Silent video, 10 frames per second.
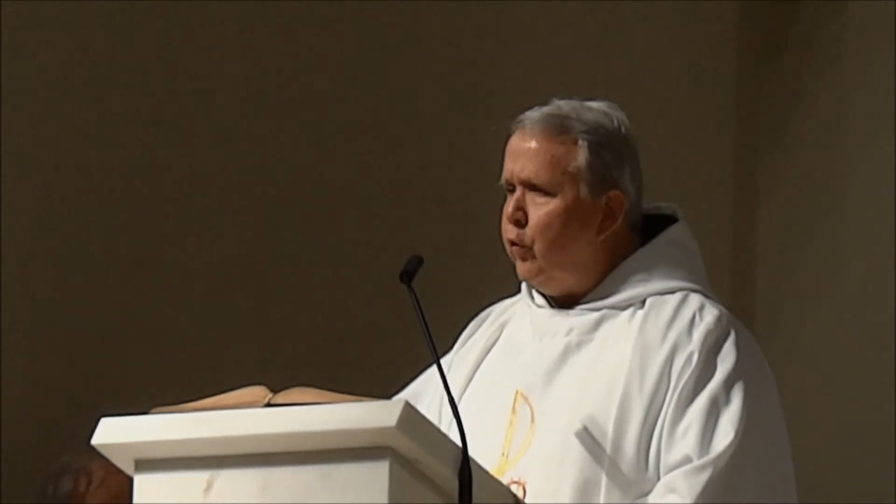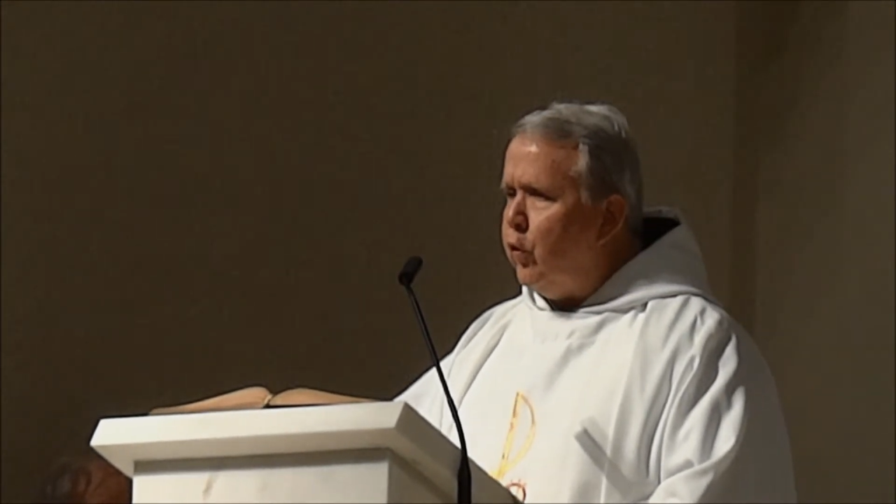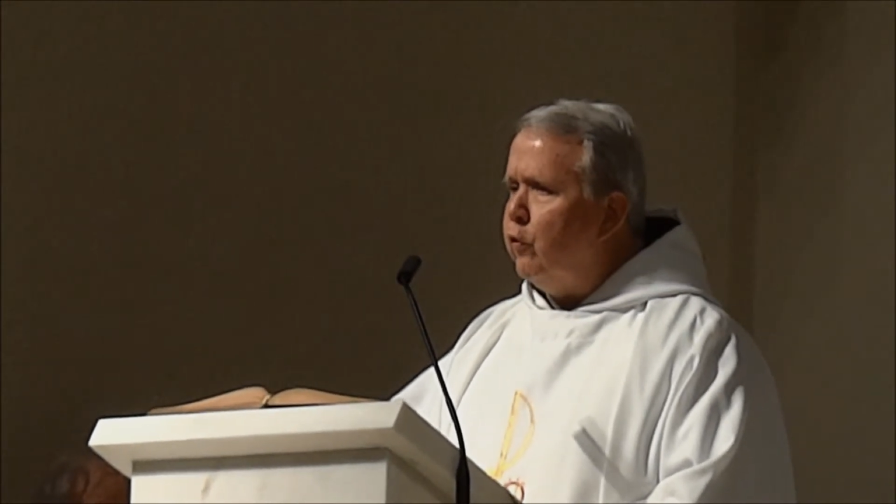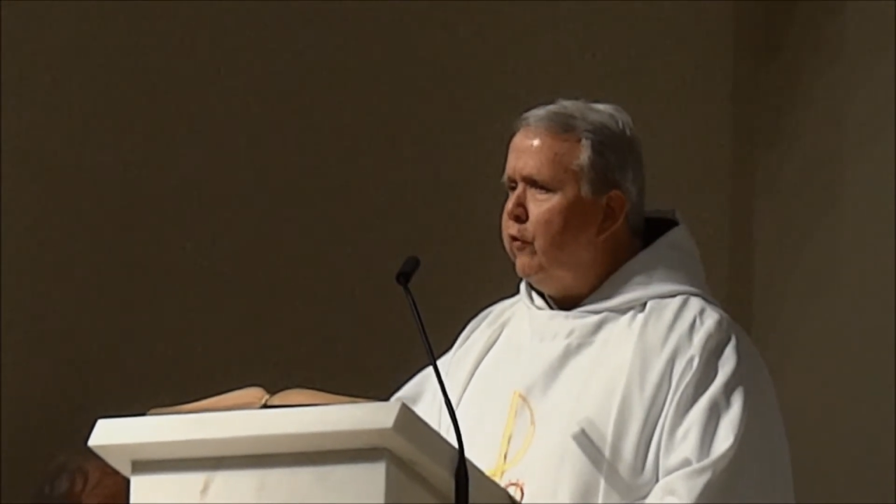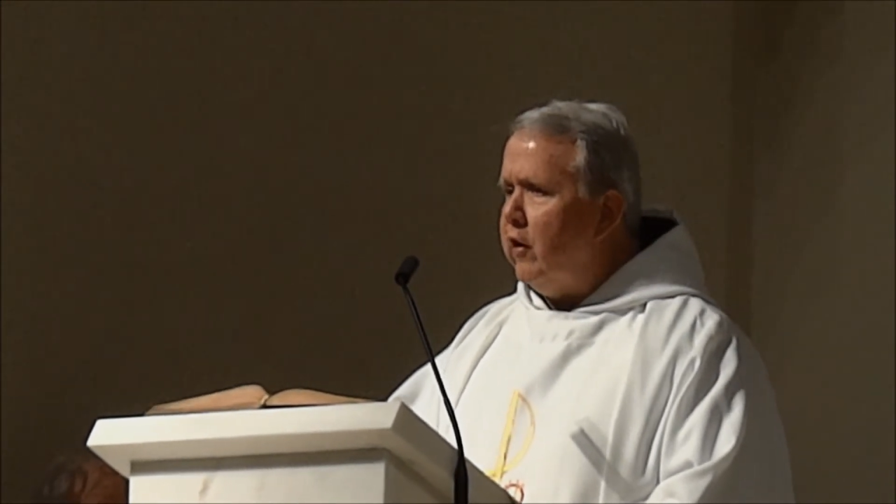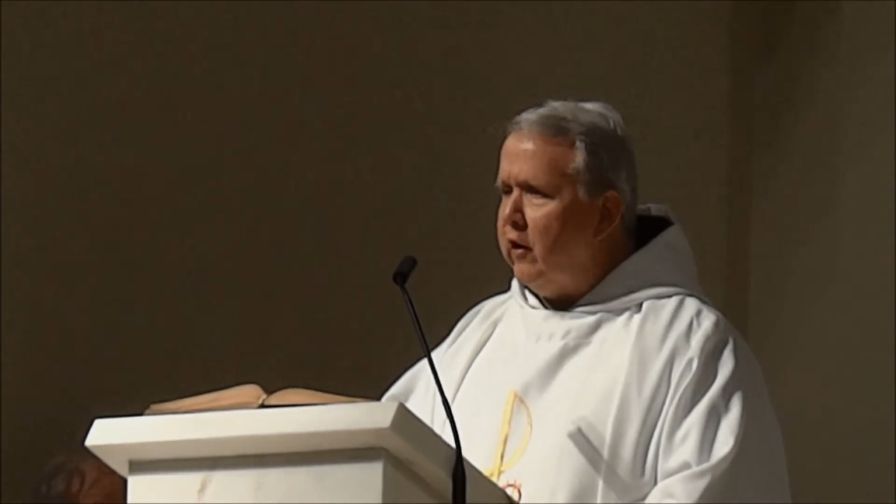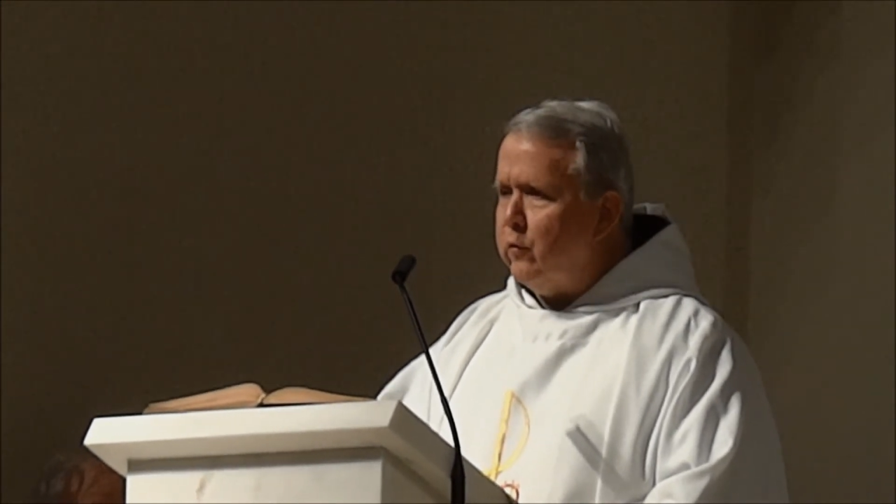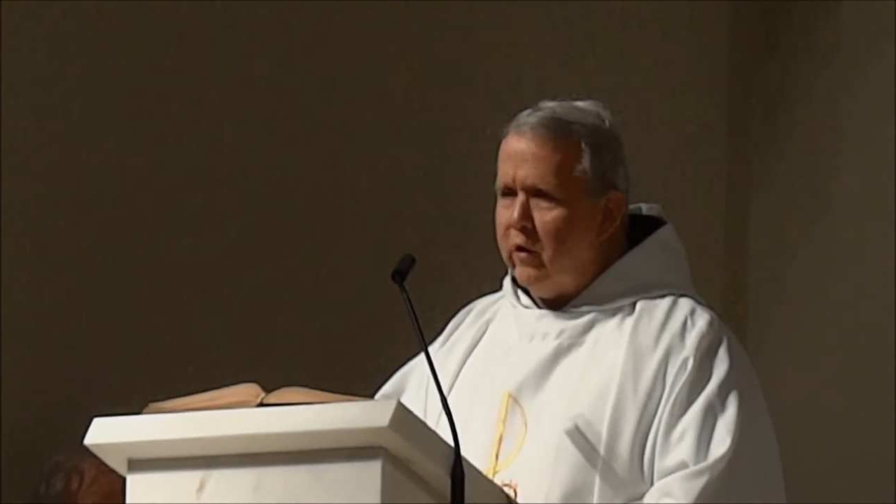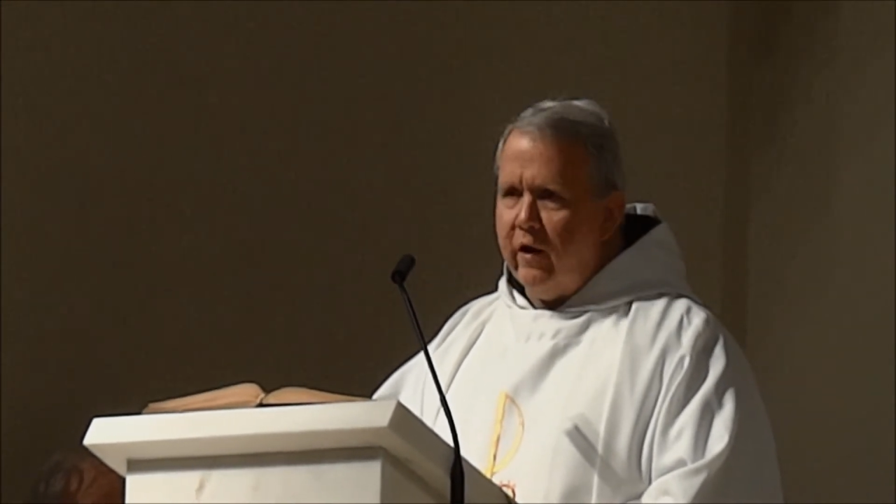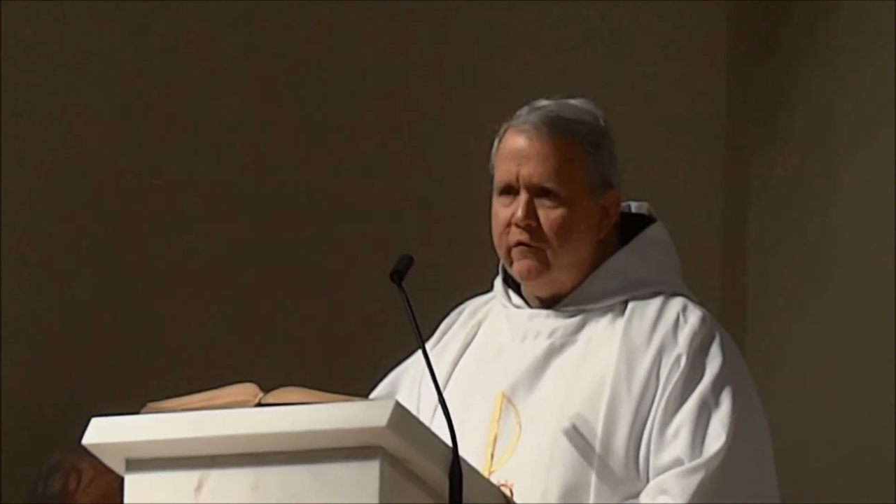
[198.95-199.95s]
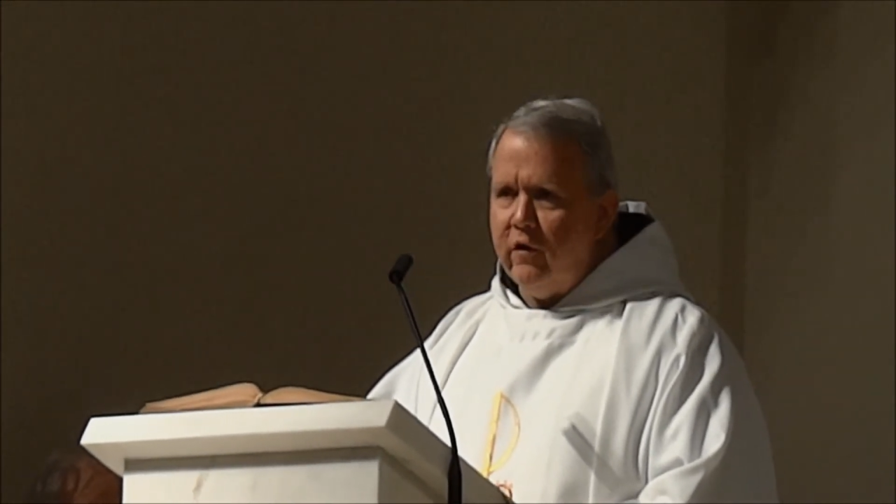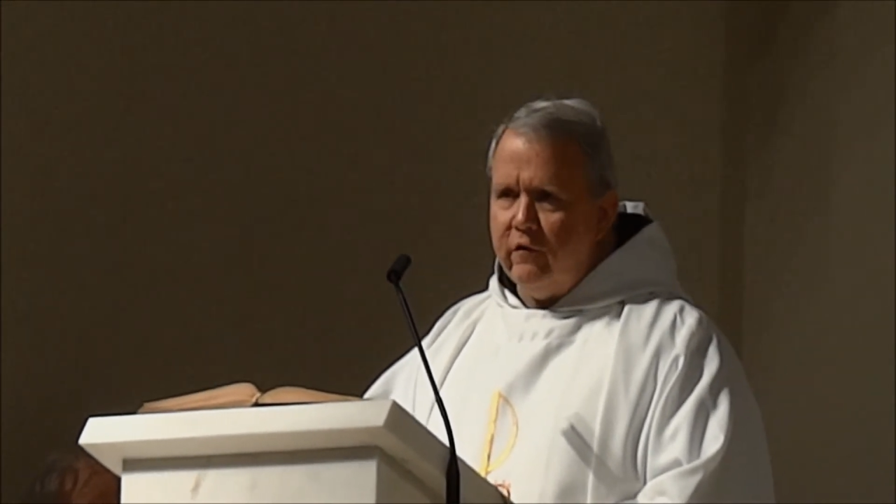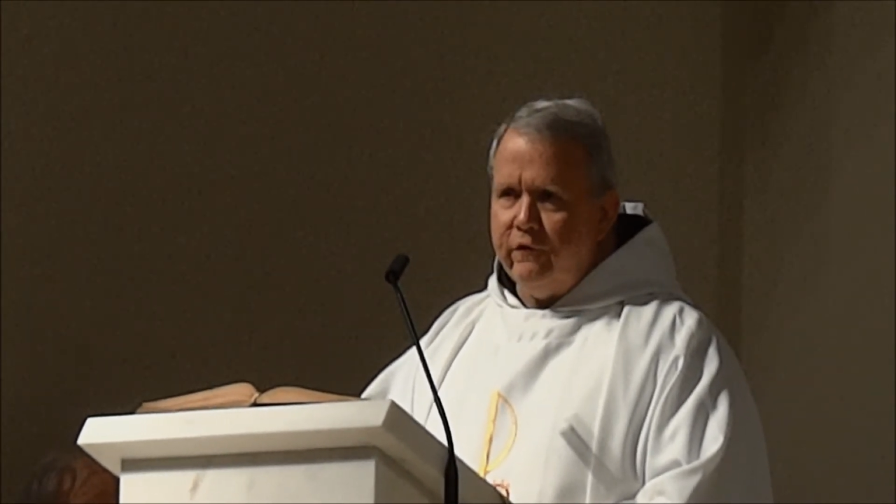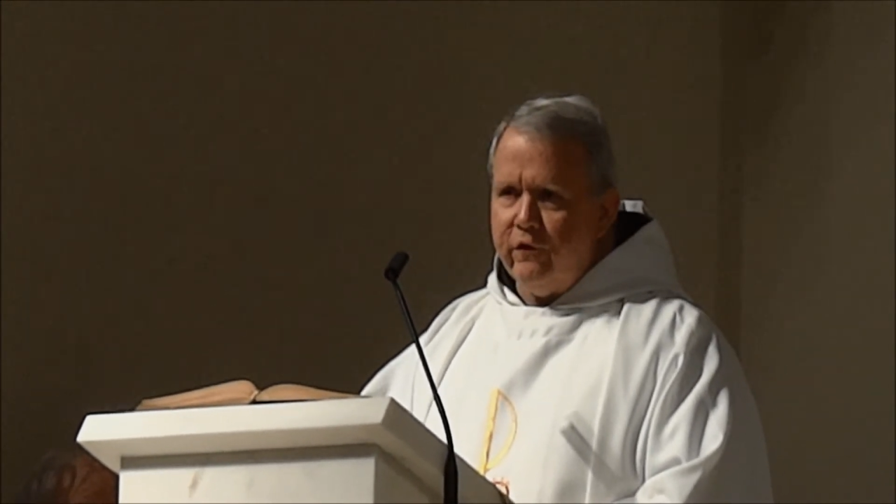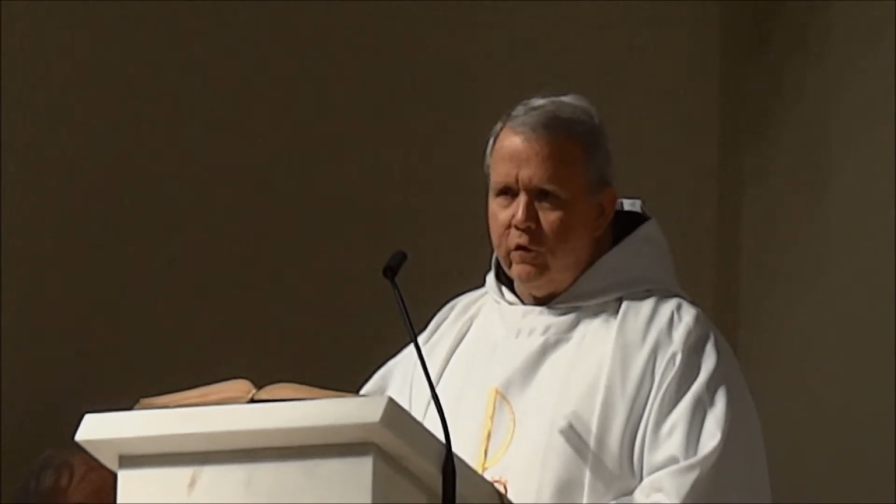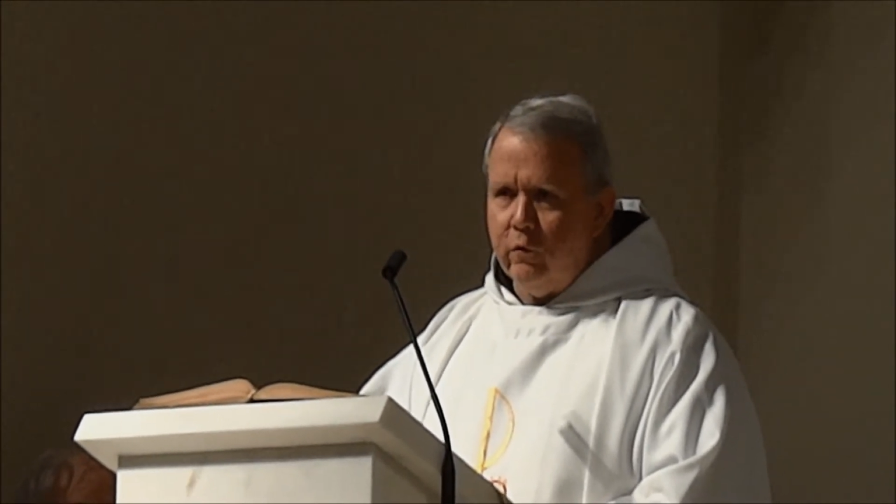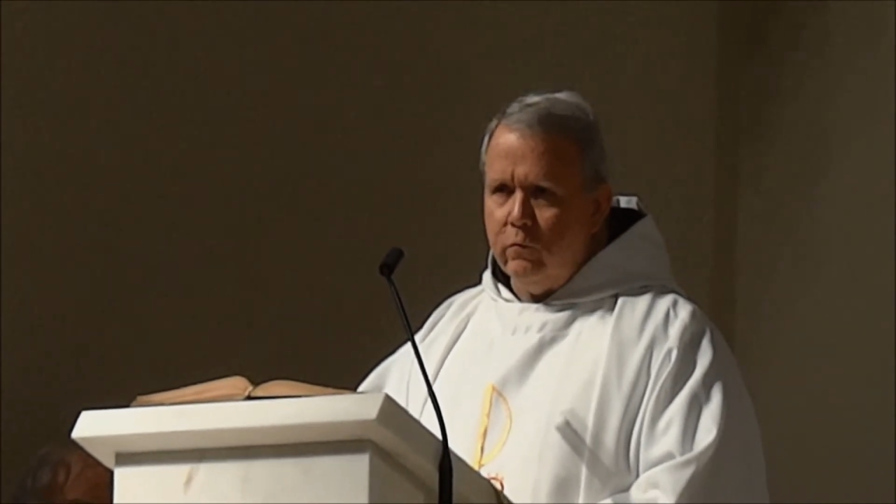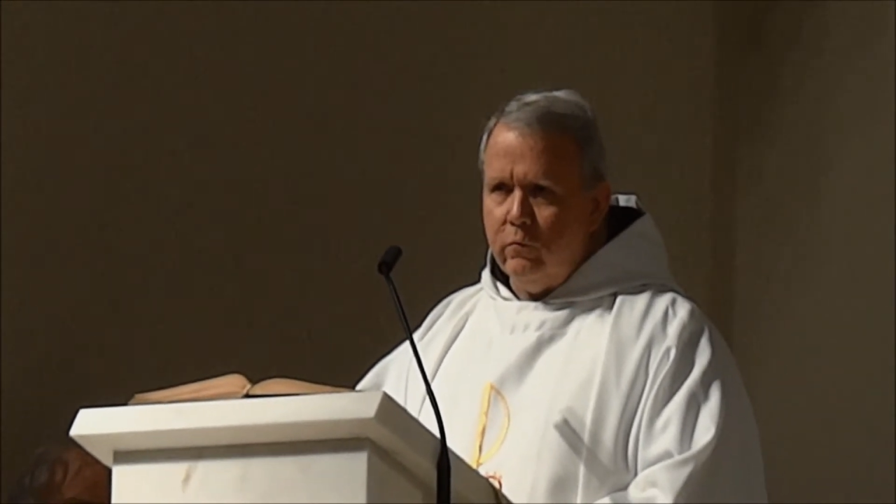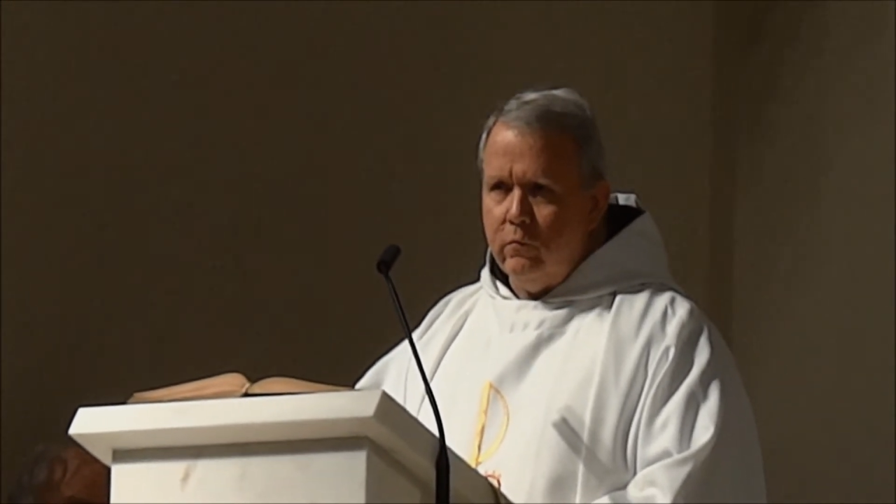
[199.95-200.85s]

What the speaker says: do you realize what I have done for you?